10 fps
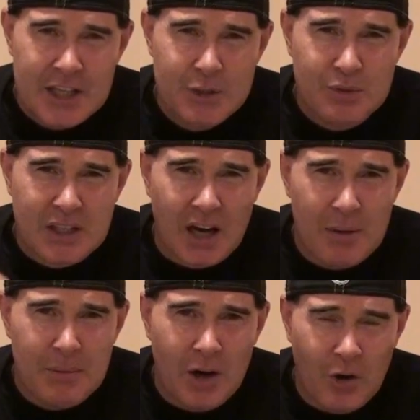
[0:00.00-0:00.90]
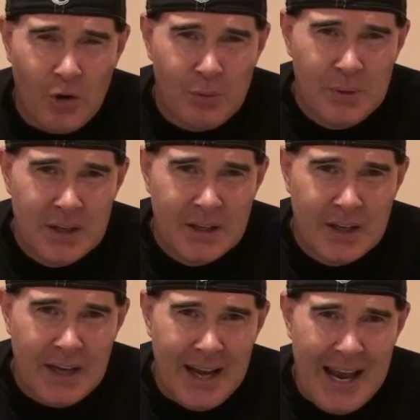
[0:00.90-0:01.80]
You come home
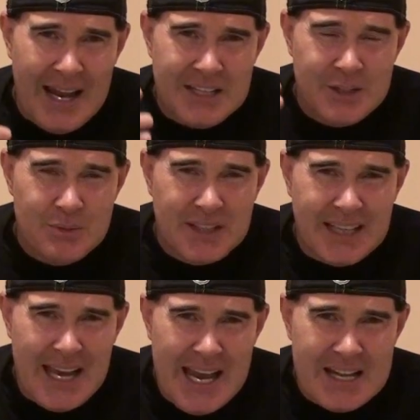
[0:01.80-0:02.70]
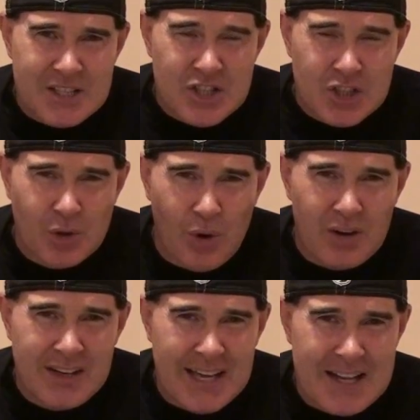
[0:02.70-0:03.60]
and you can't
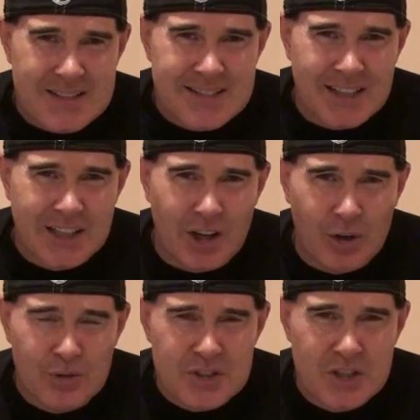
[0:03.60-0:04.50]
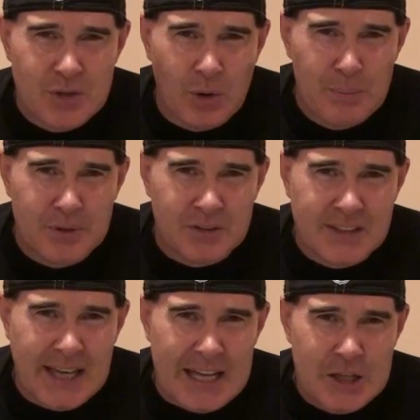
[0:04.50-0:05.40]
score against the Colts in your
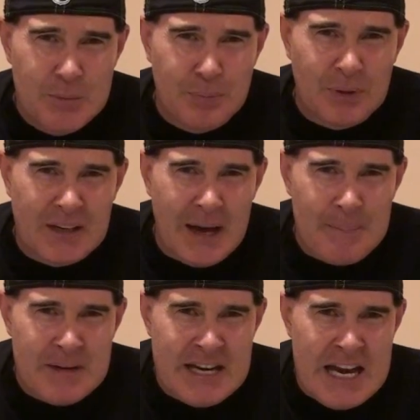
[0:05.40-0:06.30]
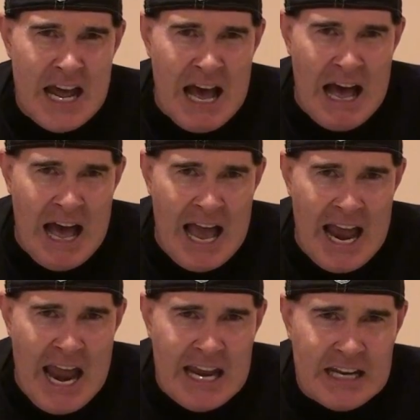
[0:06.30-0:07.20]
building and you put up
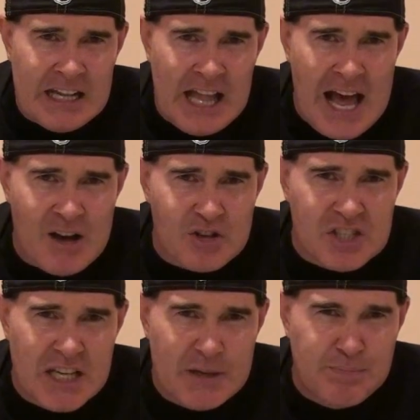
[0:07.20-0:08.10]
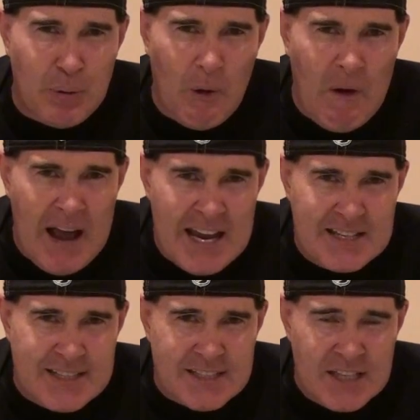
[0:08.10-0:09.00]
nine lousy
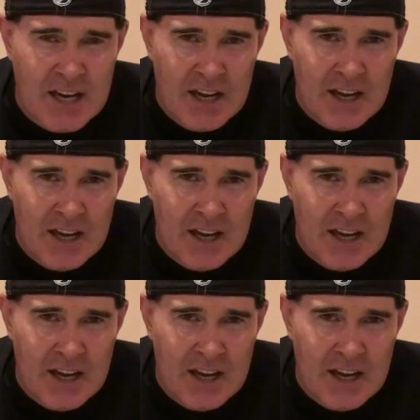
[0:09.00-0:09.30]
points